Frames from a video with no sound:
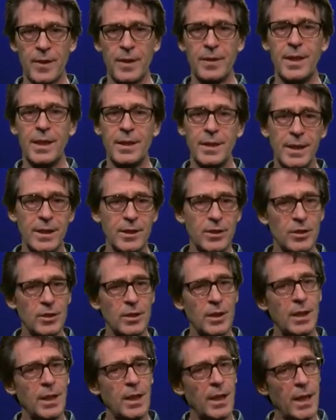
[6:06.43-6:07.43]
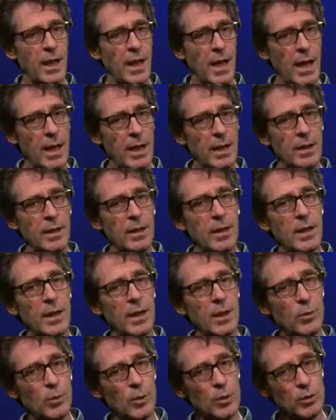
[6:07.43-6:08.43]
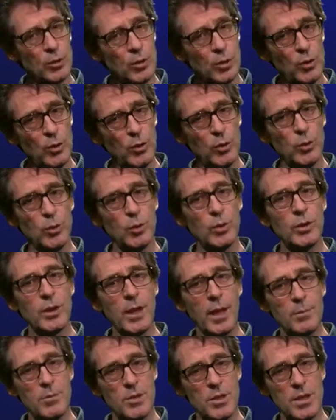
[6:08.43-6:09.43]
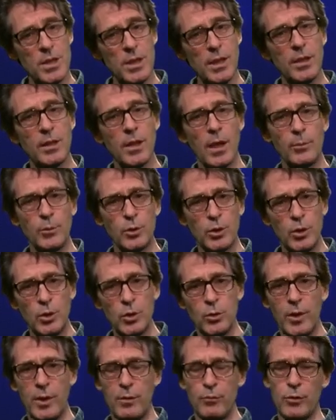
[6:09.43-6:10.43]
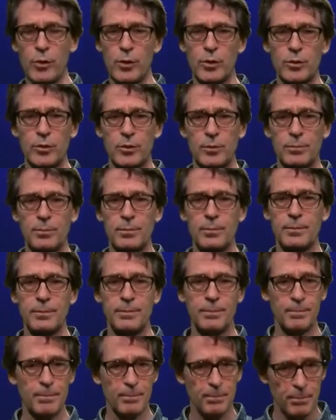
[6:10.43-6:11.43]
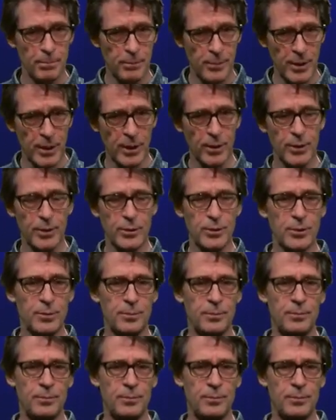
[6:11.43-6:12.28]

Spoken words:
That is, A equals Q times D times Q inverse. Brilliant.